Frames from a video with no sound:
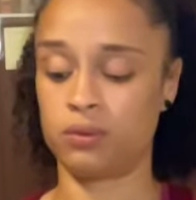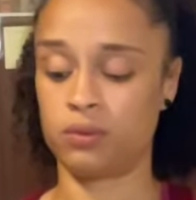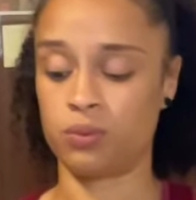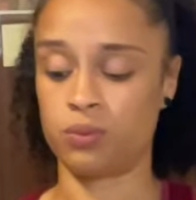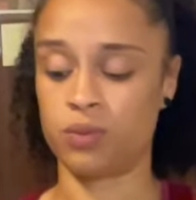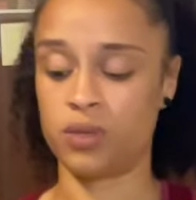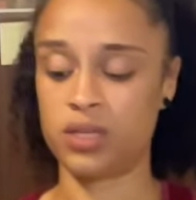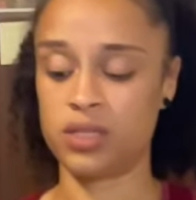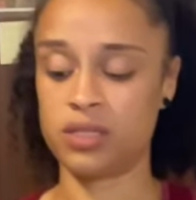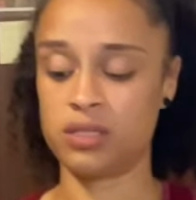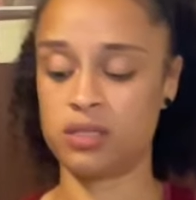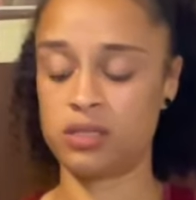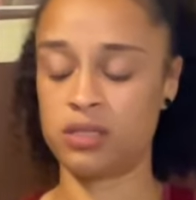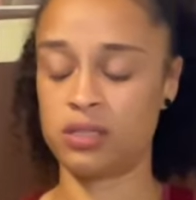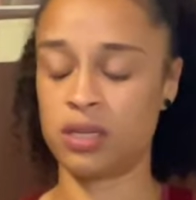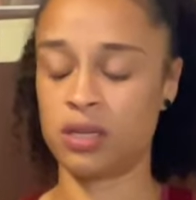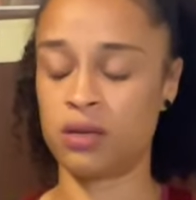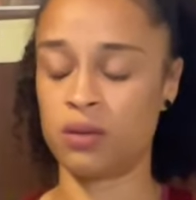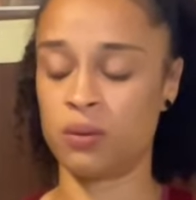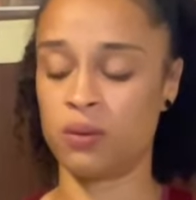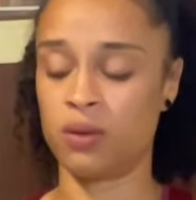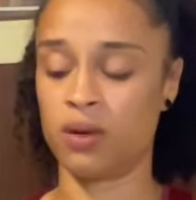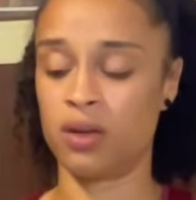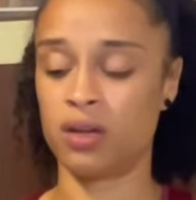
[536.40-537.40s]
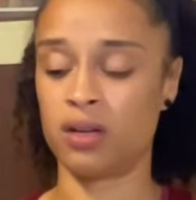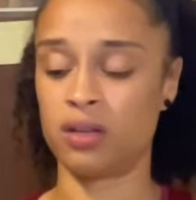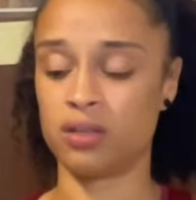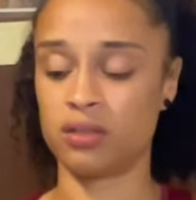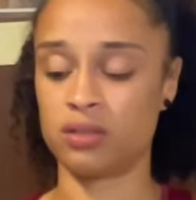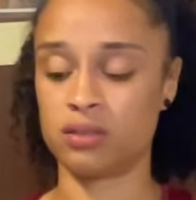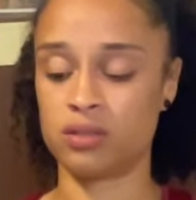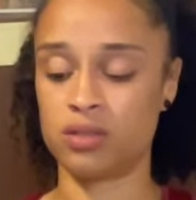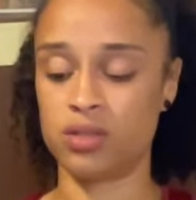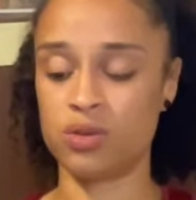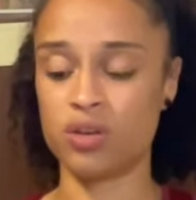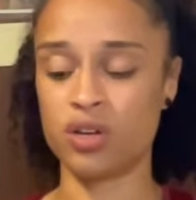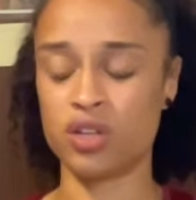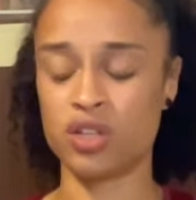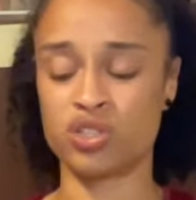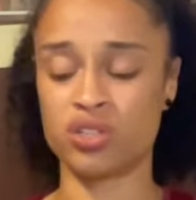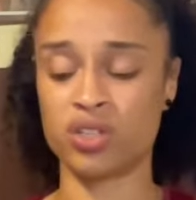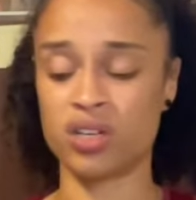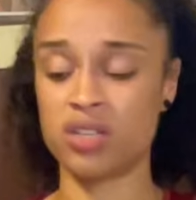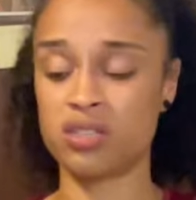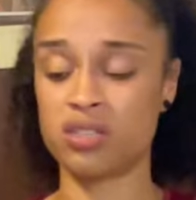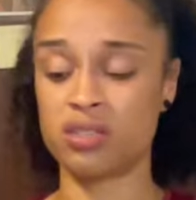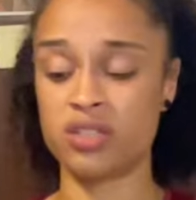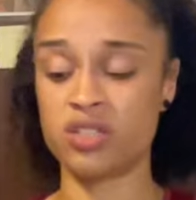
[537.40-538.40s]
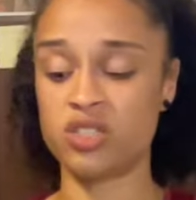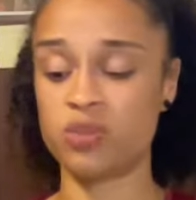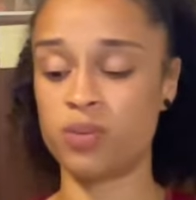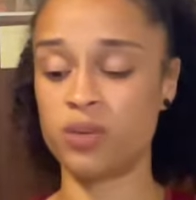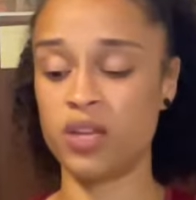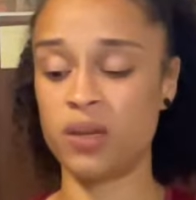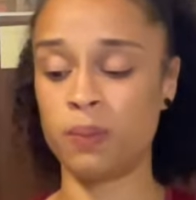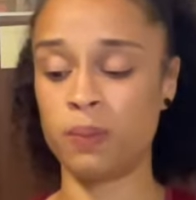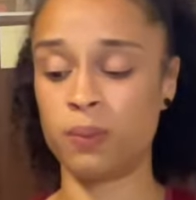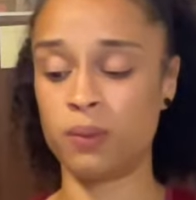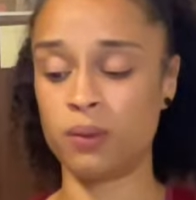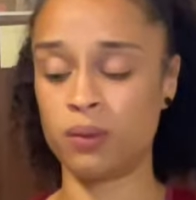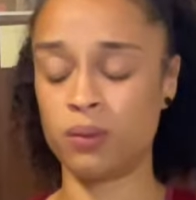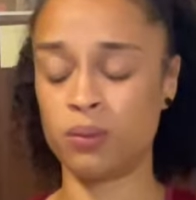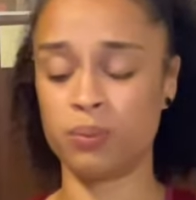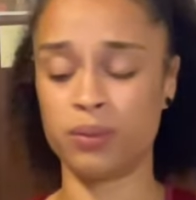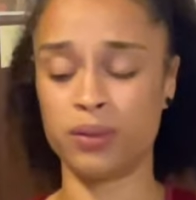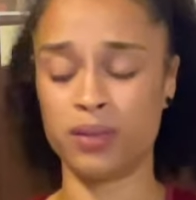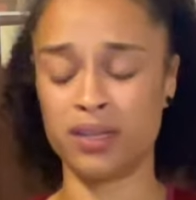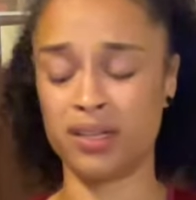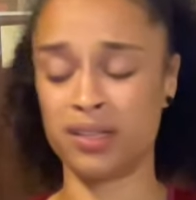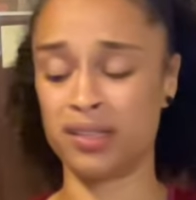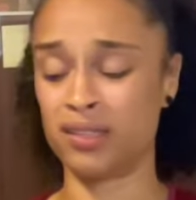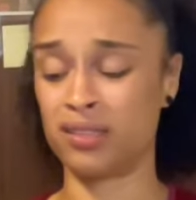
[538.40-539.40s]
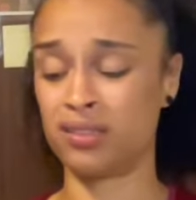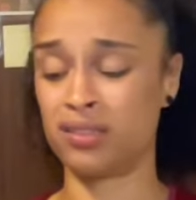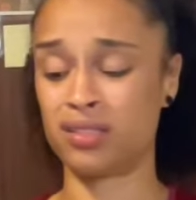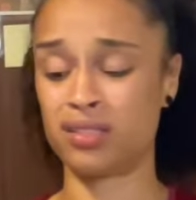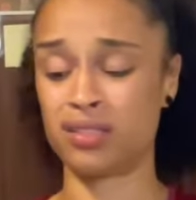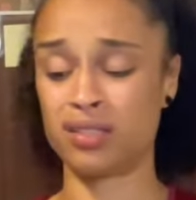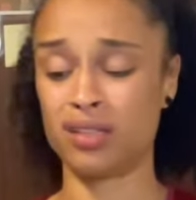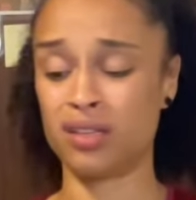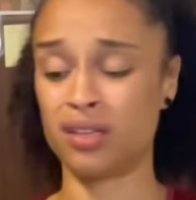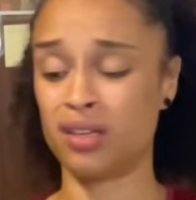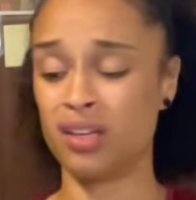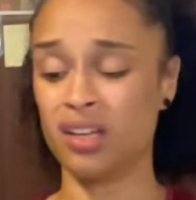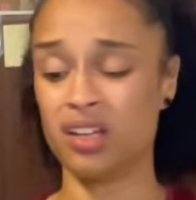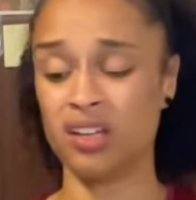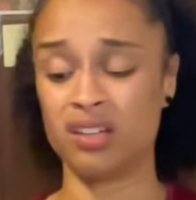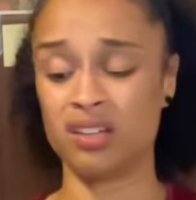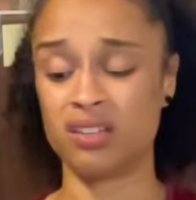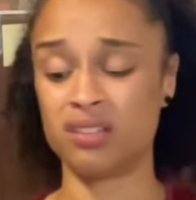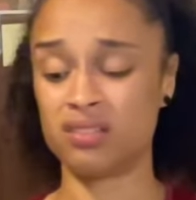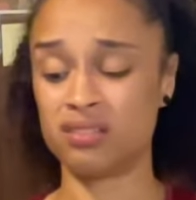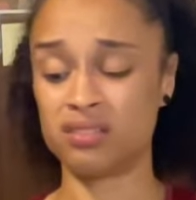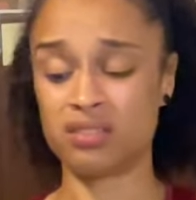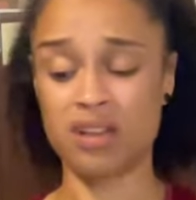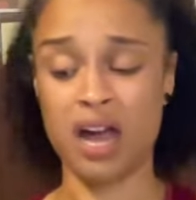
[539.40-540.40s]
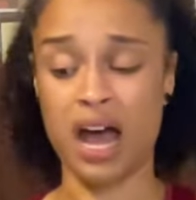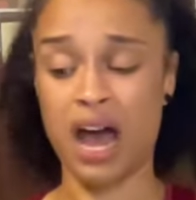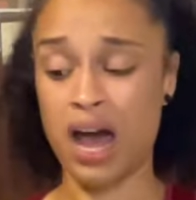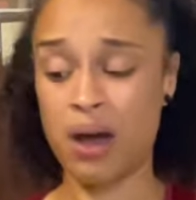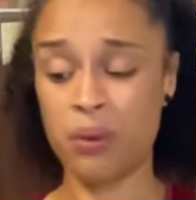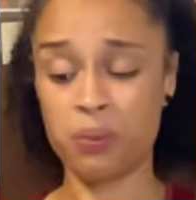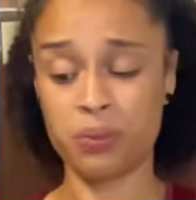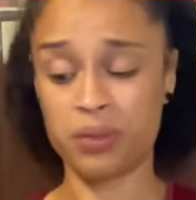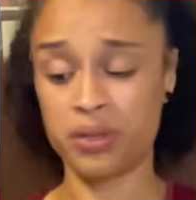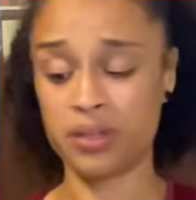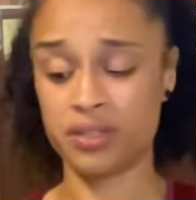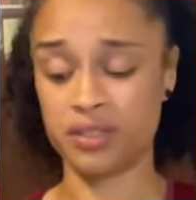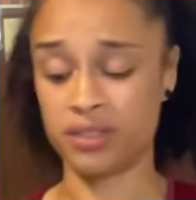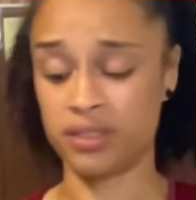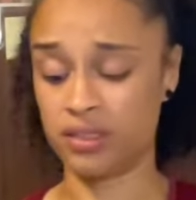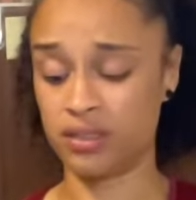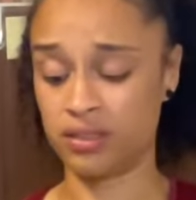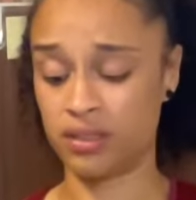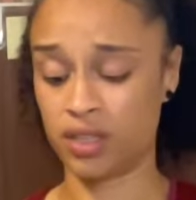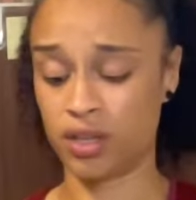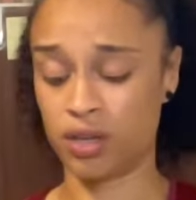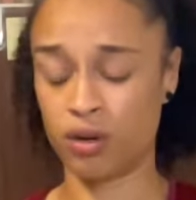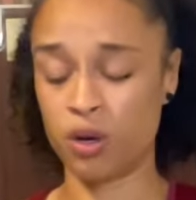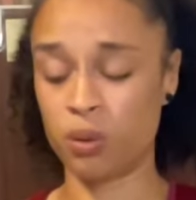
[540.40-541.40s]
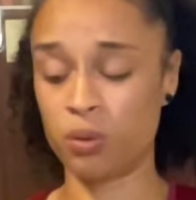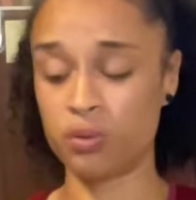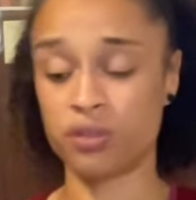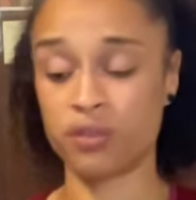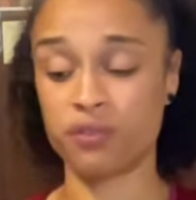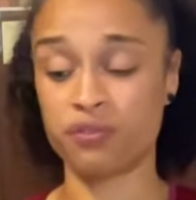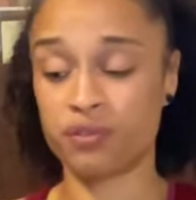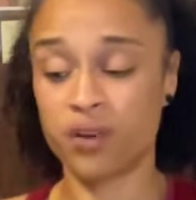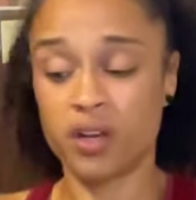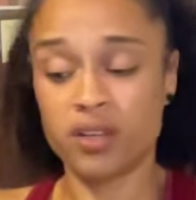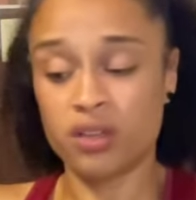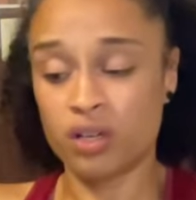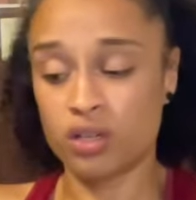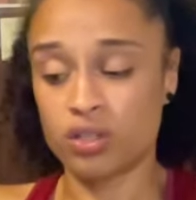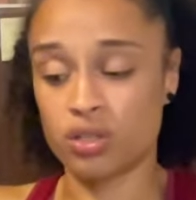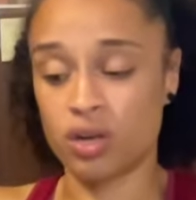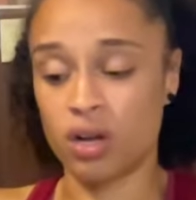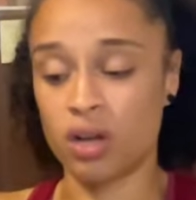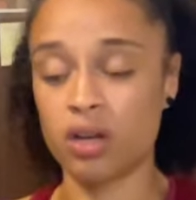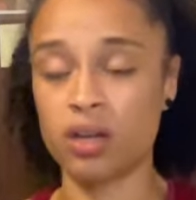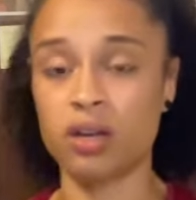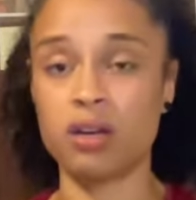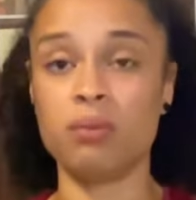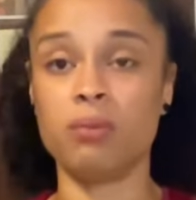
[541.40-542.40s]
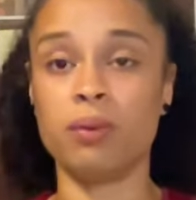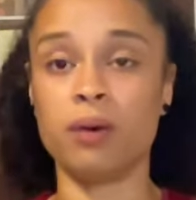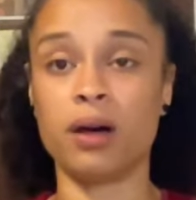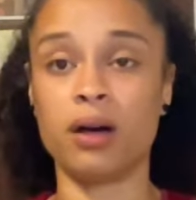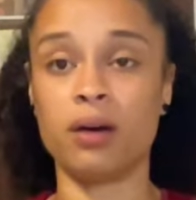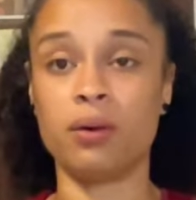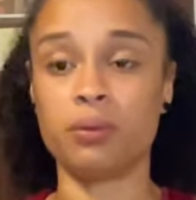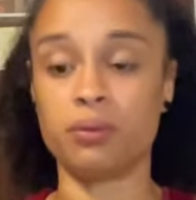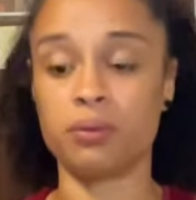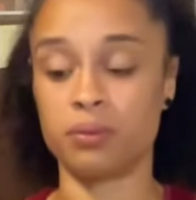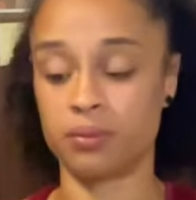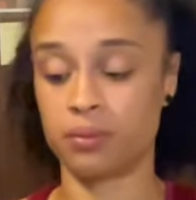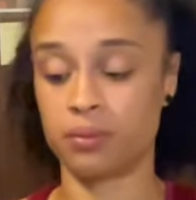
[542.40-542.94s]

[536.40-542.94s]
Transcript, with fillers: What is this Ten of Wands? You could trust these people, but I wouldn't. They don't know what the freak they're talking about.